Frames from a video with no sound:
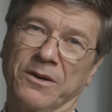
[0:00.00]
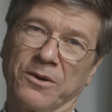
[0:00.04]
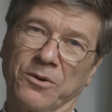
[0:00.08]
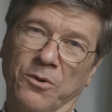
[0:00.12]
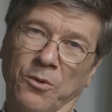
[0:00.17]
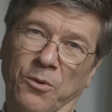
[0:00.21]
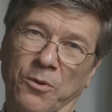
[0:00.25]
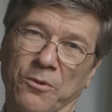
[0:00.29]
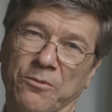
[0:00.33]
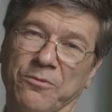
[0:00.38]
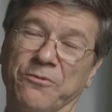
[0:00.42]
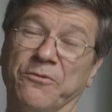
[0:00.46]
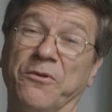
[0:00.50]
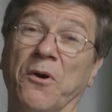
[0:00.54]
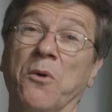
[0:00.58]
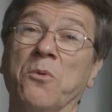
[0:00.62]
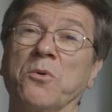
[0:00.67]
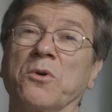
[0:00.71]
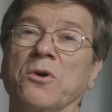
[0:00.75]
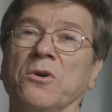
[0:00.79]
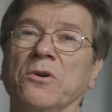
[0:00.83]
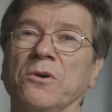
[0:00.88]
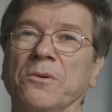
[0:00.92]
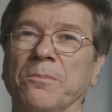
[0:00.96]
or
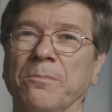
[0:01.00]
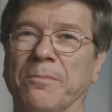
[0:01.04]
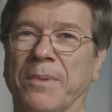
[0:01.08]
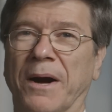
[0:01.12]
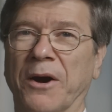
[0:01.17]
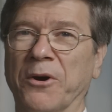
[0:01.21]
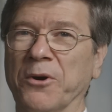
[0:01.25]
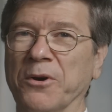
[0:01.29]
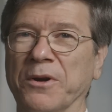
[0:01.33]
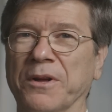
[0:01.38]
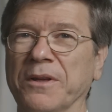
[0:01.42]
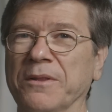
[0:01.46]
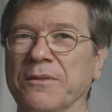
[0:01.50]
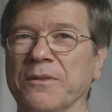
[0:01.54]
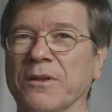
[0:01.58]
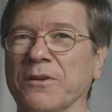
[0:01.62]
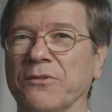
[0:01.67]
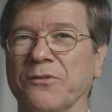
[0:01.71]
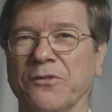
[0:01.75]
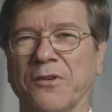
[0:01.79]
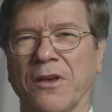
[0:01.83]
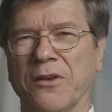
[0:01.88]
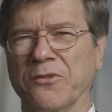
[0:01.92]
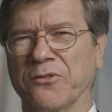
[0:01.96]
focal bargain that
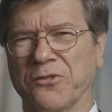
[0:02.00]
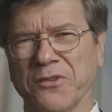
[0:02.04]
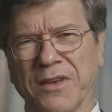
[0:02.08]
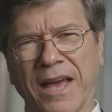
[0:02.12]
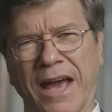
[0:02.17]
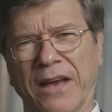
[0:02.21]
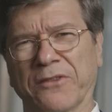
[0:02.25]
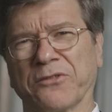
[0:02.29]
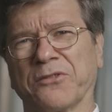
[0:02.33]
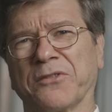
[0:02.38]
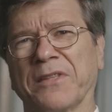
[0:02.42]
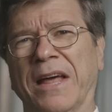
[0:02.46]
says, yes,